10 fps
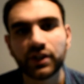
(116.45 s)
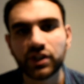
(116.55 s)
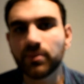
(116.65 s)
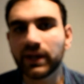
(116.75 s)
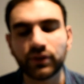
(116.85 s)

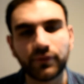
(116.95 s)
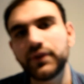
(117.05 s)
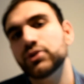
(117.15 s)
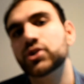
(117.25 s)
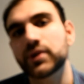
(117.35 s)
You might not
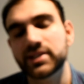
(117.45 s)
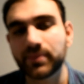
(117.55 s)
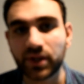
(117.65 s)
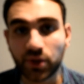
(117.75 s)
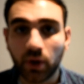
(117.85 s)
feel stressed,
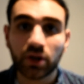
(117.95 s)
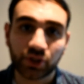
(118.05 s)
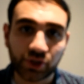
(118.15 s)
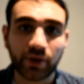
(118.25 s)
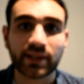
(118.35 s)
but you are
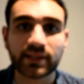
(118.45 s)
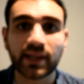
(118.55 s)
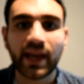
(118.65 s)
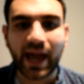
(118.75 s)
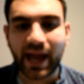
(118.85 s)
stressed,
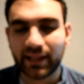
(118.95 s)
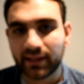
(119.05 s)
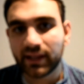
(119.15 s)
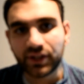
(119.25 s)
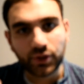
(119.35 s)

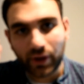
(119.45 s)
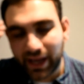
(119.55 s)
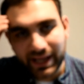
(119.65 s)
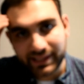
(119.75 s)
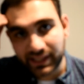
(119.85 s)
and your
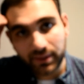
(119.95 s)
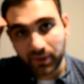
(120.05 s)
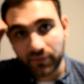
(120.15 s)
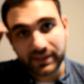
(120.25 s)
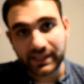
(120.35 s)
hair is going to
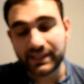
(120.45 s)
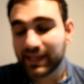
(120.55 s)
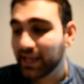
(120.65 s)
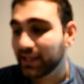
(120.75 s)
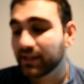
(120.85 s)
obviously
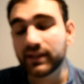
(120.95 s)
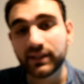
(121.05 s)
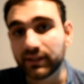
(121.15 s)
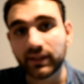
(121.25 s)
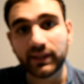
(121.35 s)
take
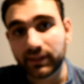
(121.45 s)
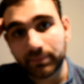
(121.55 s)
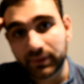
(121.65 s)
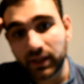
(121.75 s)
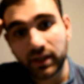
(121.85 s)

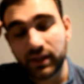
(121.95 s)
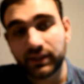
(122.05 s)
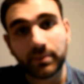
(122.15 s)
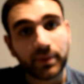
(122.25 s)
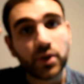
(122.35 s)

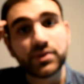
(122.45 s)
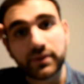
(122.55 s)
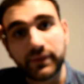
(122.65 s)
the blows